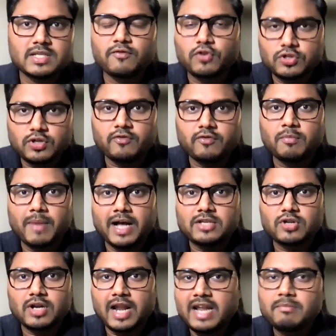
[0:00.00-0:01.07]
of course, you have to
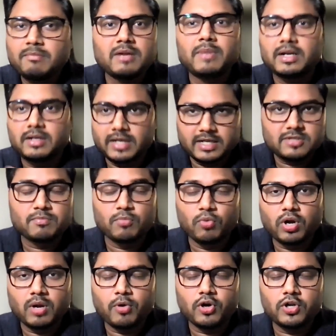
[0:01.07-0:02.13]
match your alignment, but it's
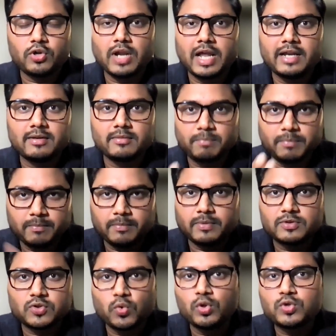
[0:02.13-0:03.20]
more about you. Like
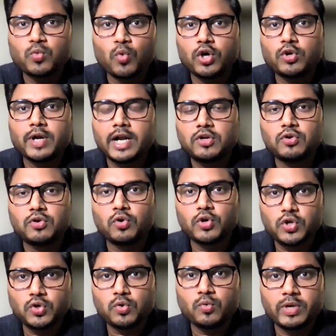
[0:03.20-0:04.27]
schools want to get to know
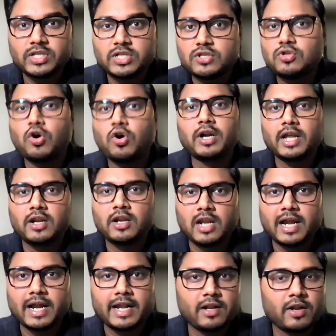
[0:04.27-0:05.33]
you, which is not in
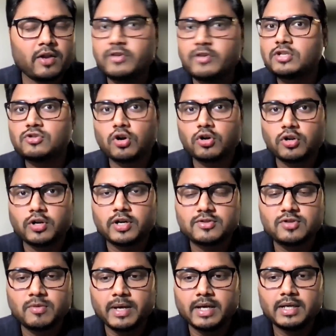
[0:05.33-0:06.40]
LinkedIn and which is not on a
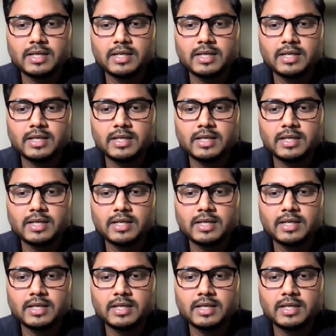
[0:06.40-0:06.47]
resume.